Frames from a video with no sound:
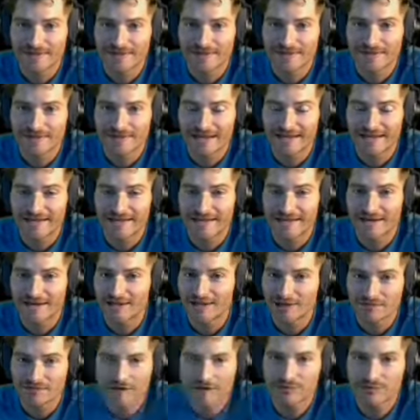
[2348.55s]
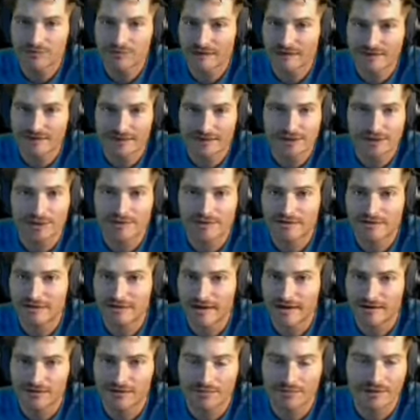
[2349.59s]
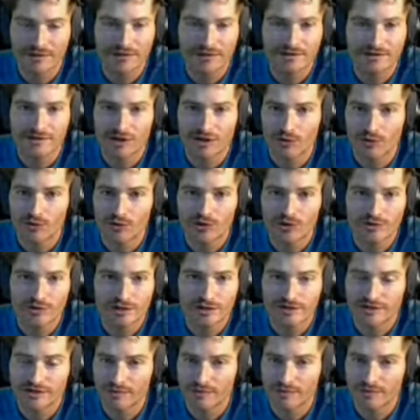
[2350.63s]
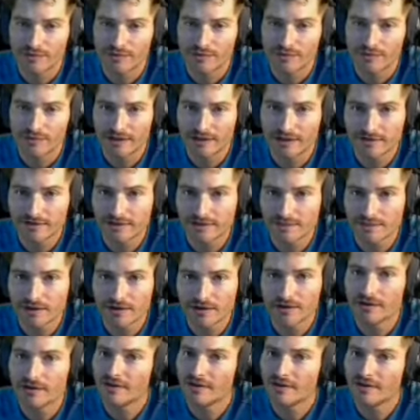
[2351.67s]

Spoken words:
And again, I love this one because it closes the cycle, because when you teach someone else something,